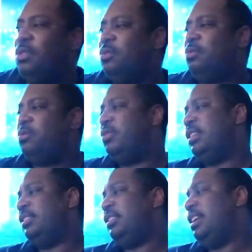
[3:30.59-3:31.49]
on
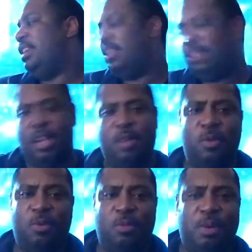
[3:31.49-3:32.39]
releasing their next game
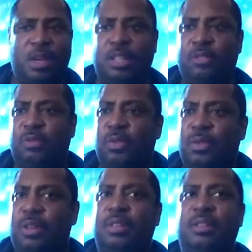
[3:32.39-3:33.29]
on
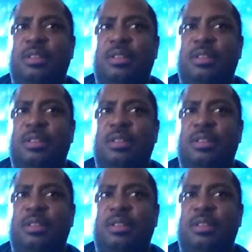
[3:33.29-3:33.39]
PS4.